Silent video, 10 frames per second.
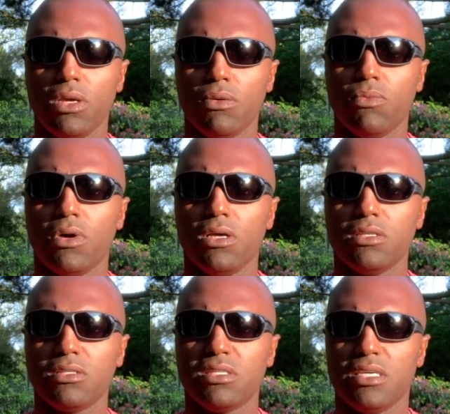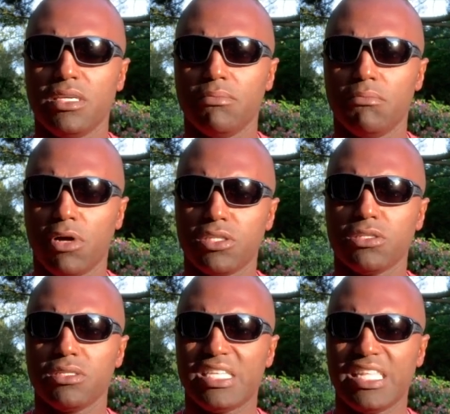It was the
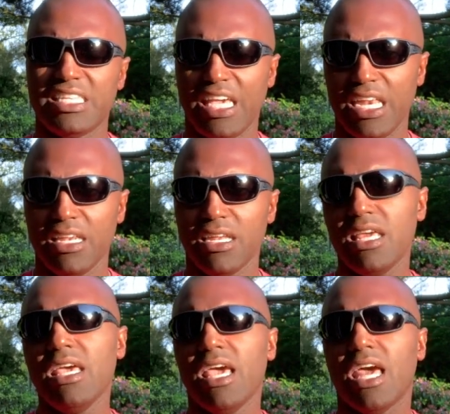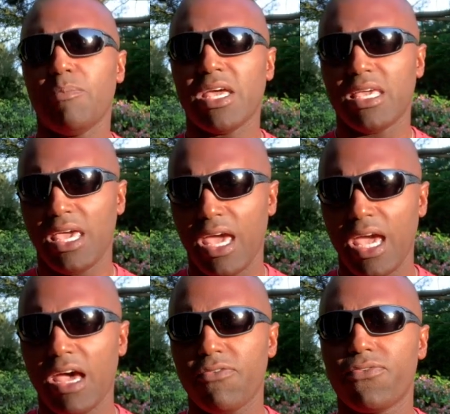muscles and the tendon and my
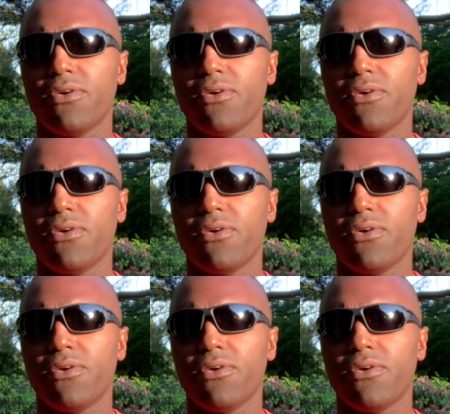calf